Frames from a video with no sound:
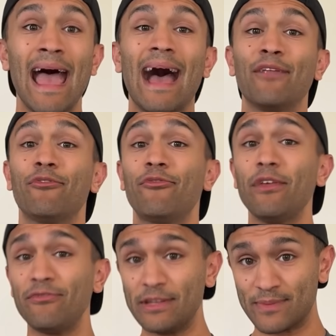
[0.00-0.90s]
and
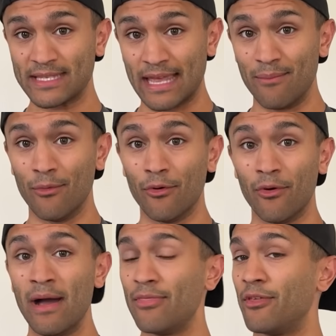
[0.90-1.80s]
50%
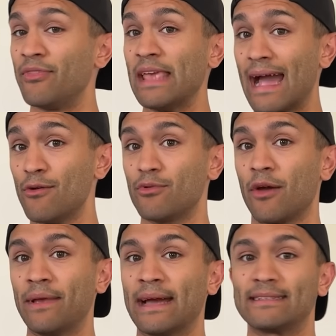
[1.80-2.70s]
more than the
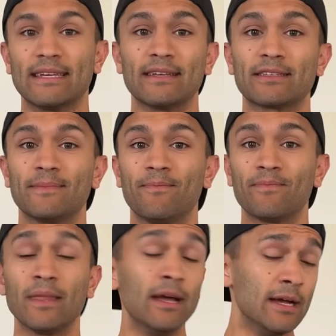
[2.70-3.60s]
outgoing Addict.
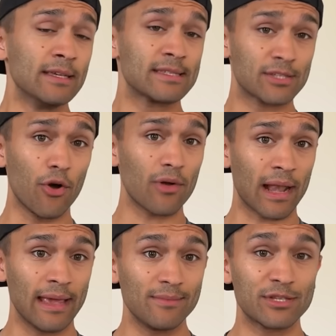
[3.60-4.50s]
Scott
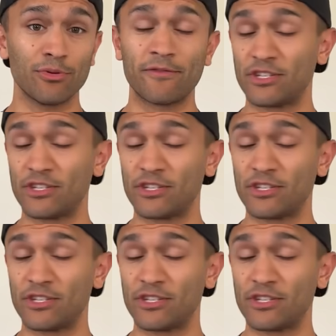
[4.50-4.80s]
claims to have